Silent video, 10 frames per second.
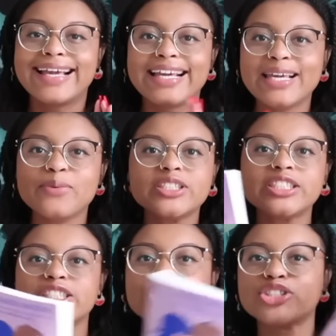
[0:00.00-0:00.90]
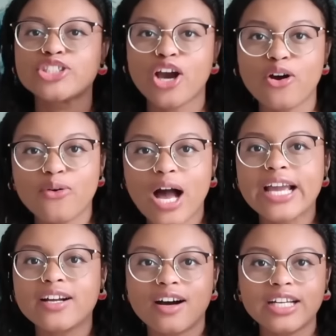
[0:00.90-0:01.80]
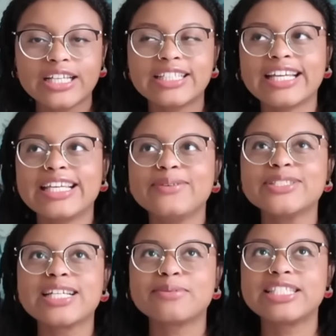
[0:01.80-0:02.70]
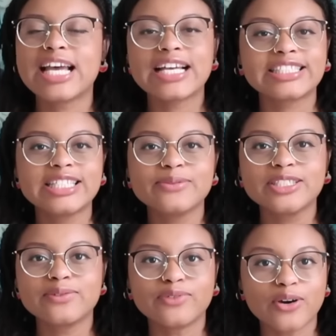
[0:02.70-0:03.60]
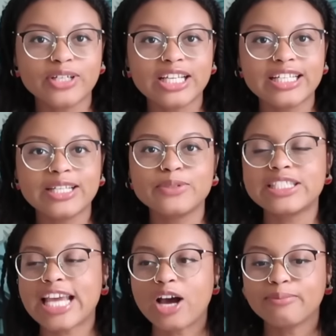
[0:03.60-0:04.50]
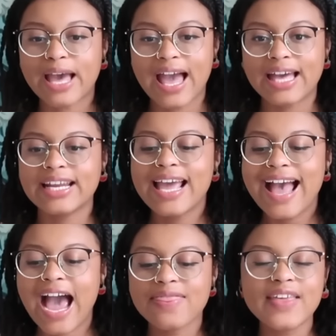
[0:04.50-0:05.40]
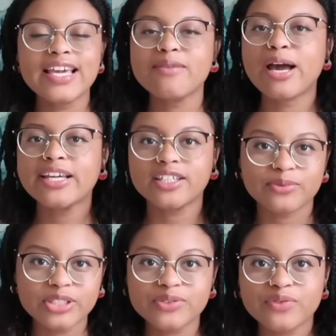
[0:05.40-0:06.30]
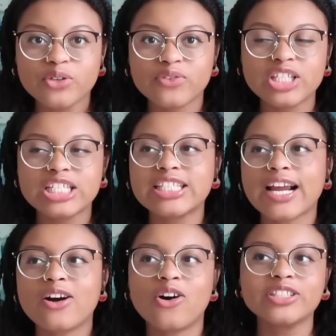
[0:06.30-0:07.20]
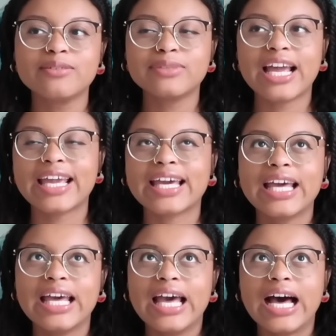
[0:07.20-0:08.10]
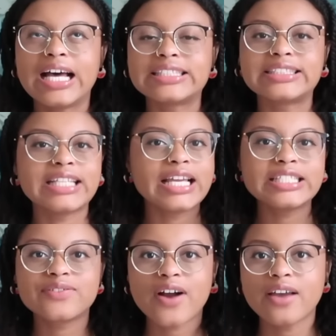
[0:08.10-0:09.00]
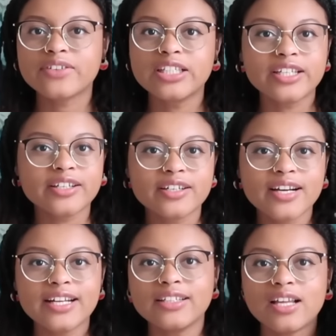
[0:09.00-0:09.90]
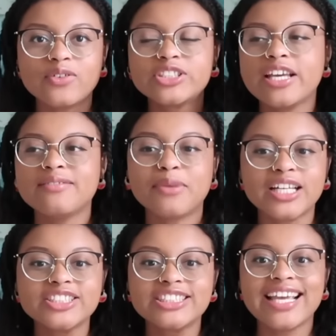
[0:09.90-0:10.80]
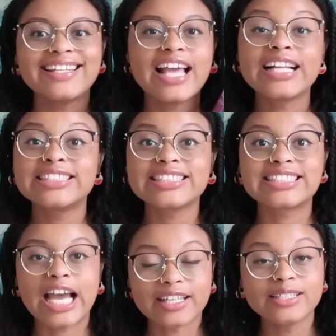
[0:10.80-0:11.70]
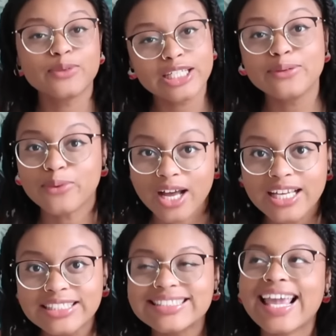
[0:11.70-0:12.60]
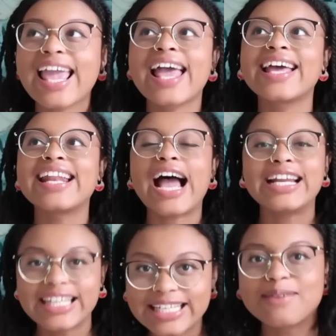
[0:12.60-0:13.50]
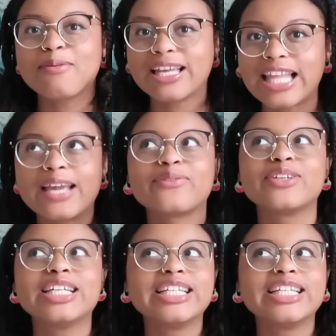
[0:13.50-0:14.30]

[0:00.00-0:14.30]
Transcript: he was just so iconic. Like he was obsessed, he was devoted, he was down bad. I think in my Goodreads review for this, I called him like a stage 5 clinger and a level 10 munch and that's exactly what he was and I need him in my life